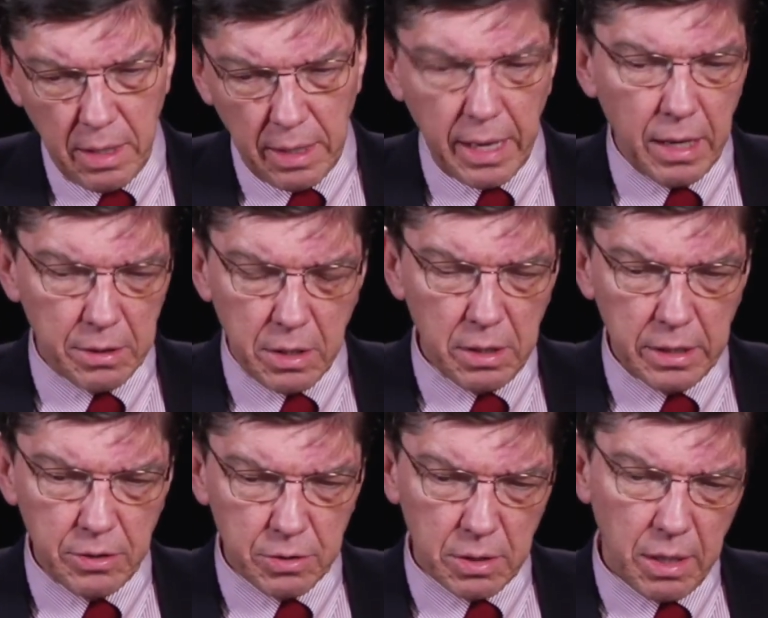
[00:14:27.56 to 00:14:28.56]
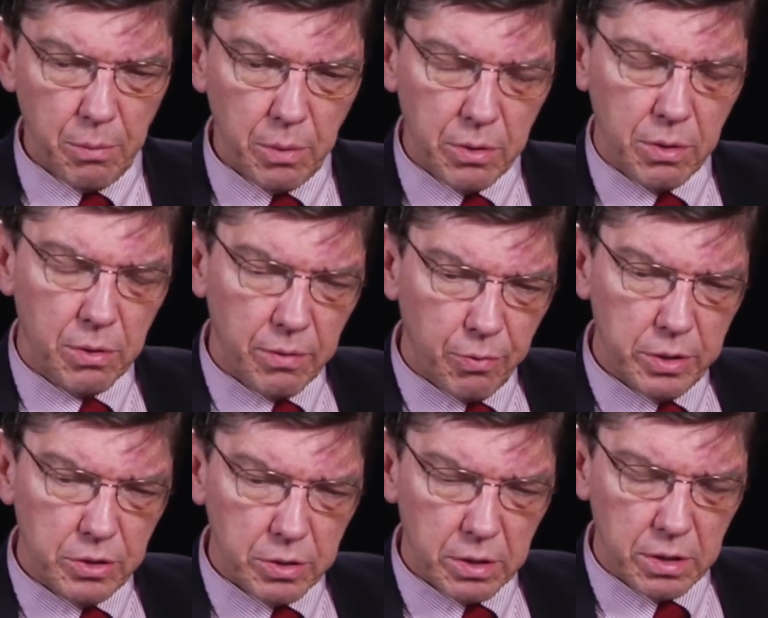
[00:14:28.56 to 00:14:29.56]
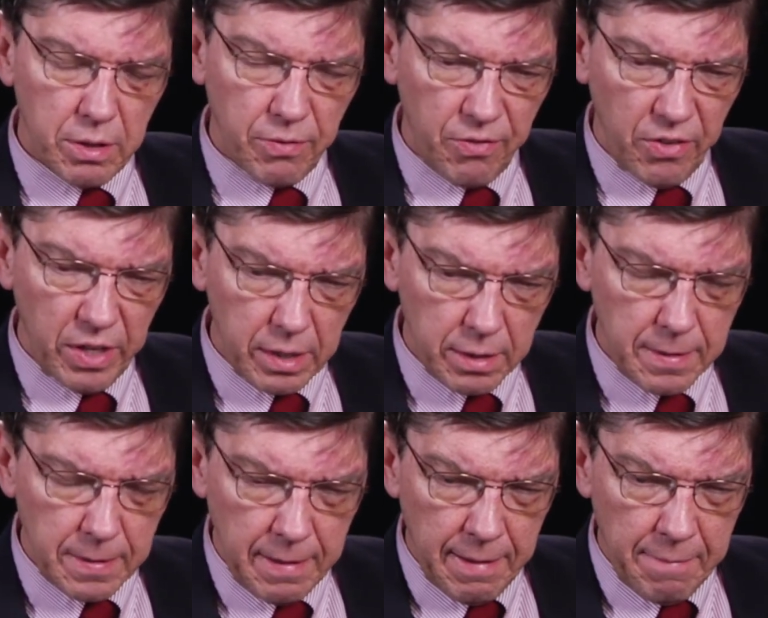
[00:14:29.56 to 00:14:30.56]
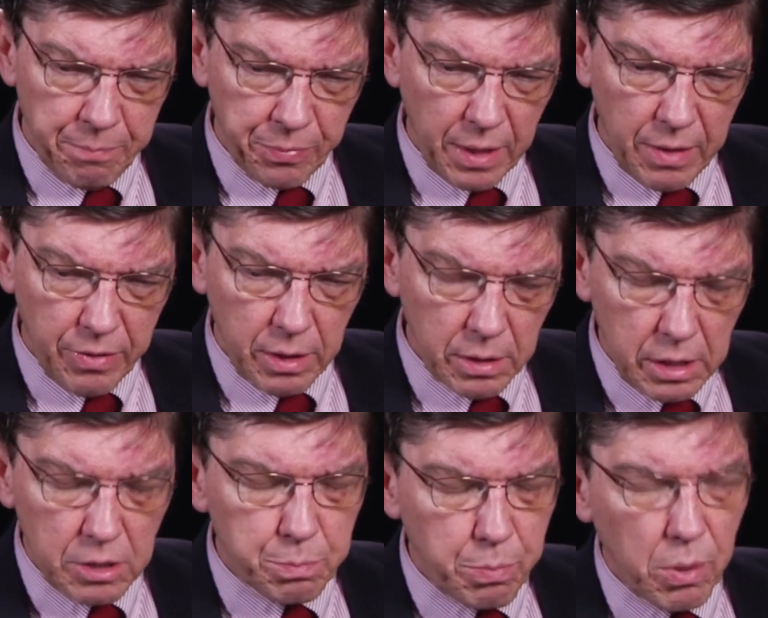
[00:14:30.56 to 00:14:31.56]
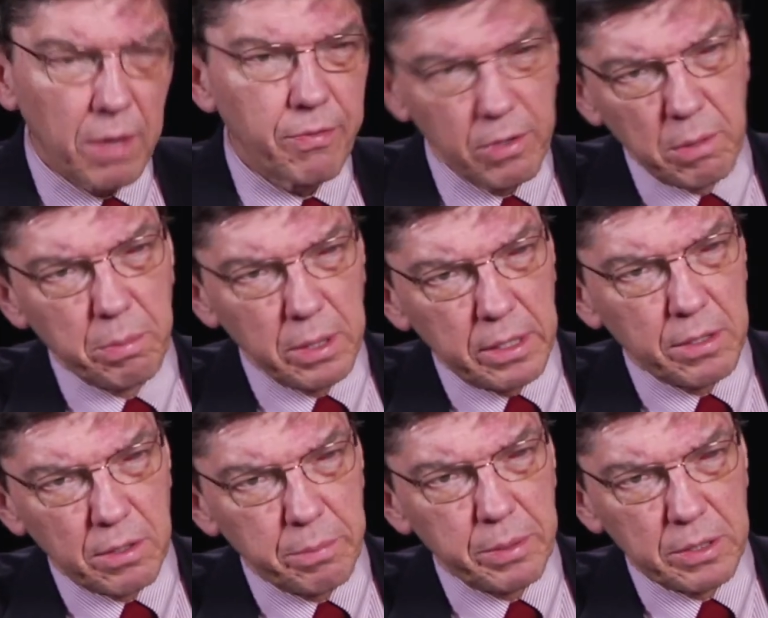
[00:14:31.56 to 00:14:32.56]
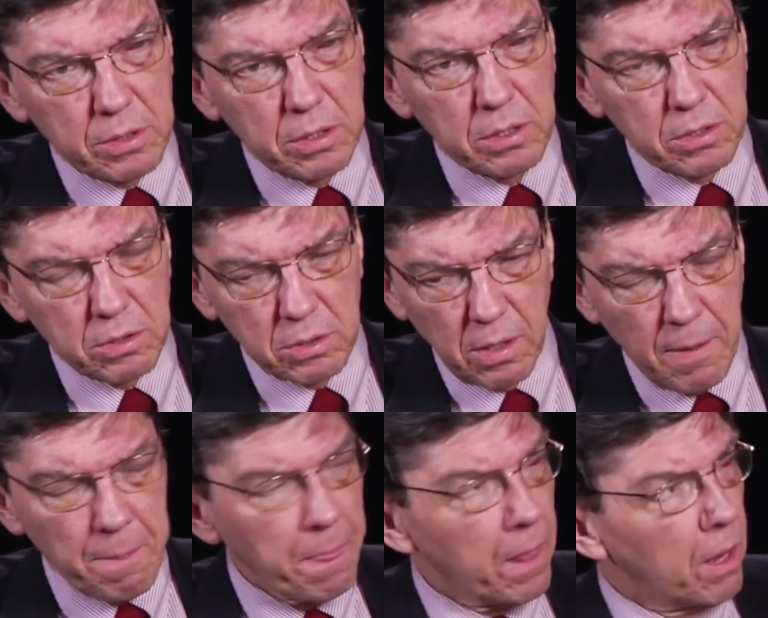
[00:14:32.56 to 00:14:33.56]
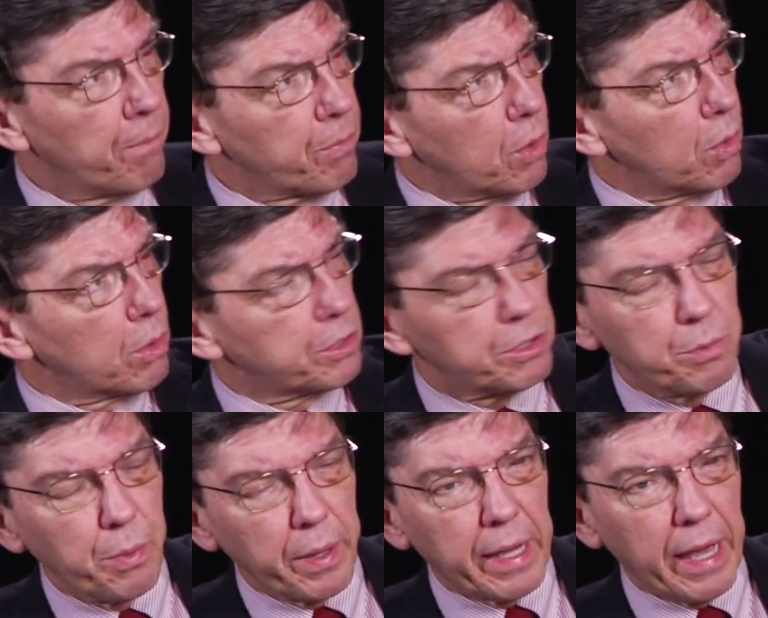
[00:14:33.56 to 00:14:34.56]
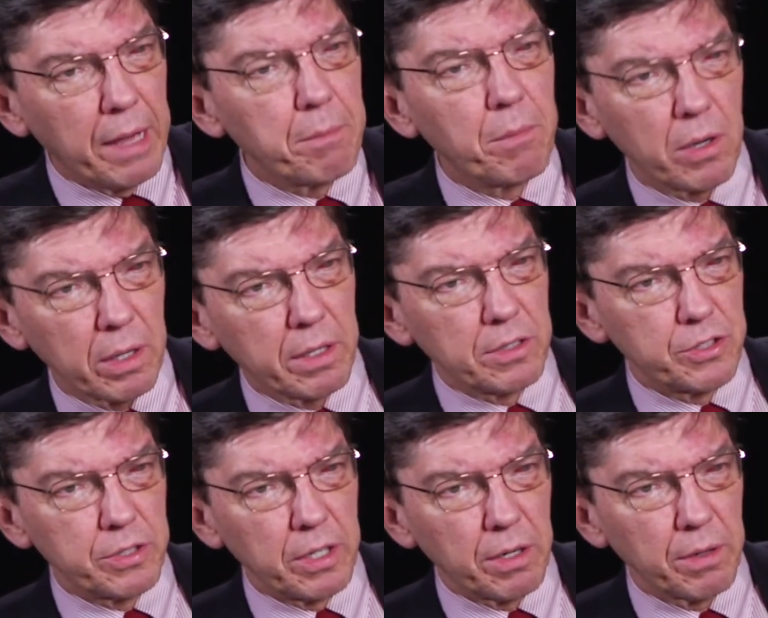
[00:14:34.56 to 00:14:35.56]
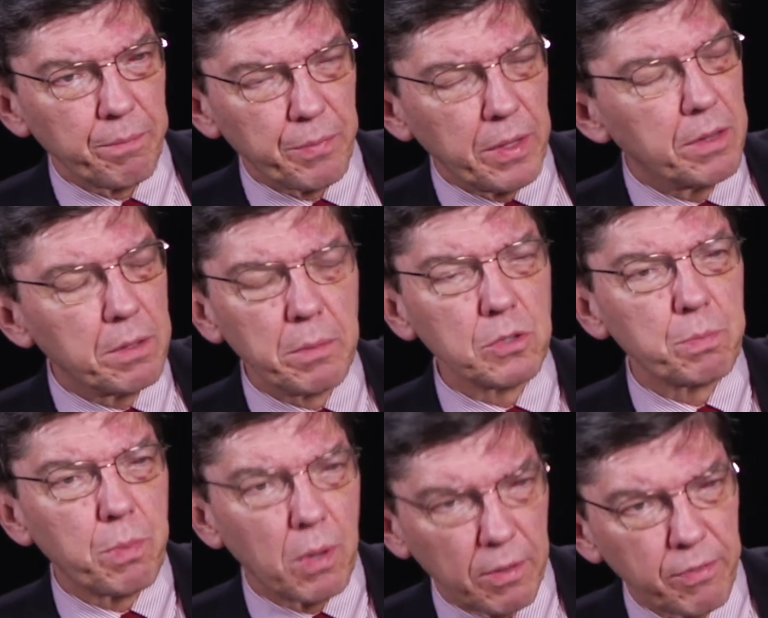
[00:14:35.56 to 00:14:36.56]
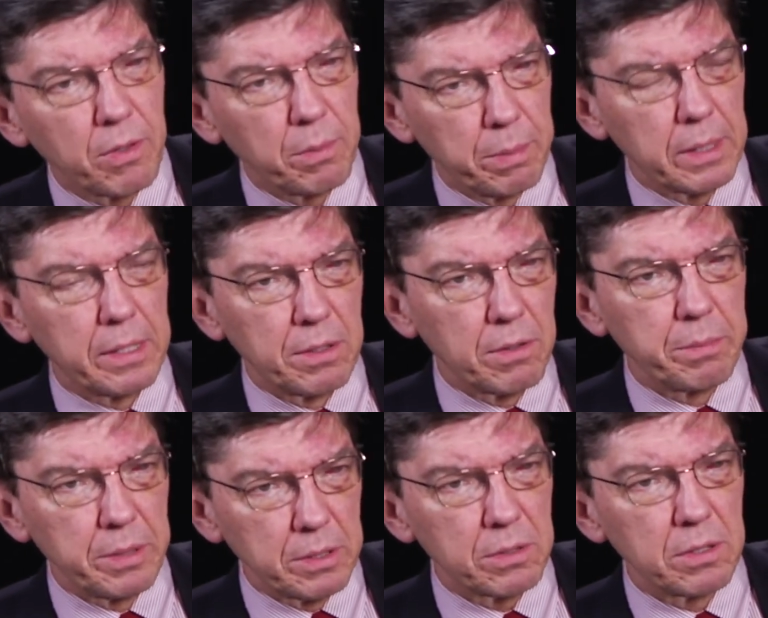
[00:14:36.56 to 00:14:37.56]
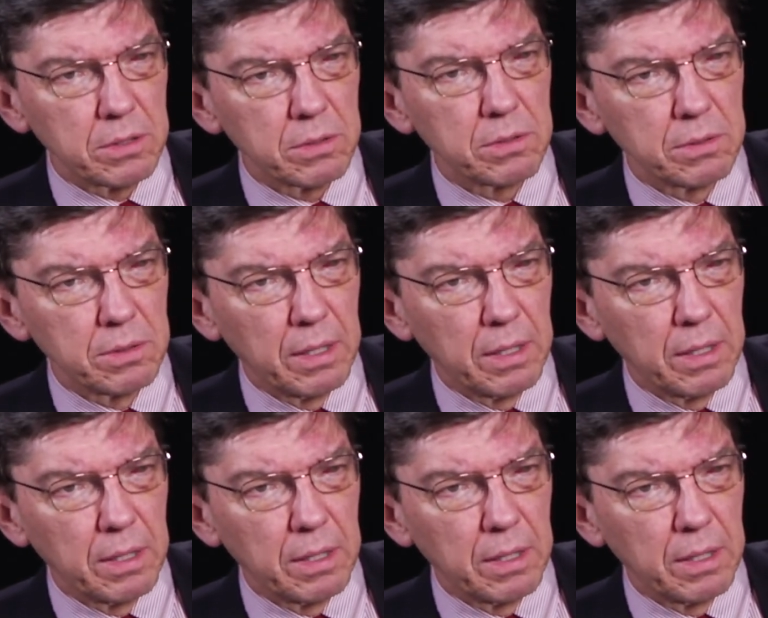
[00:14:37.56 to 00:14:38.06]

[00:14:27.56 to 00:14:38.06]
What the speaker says: calculation. I wonder if we should defend the least profitable end of the business, or should we gain market share in the most profitable end of the business?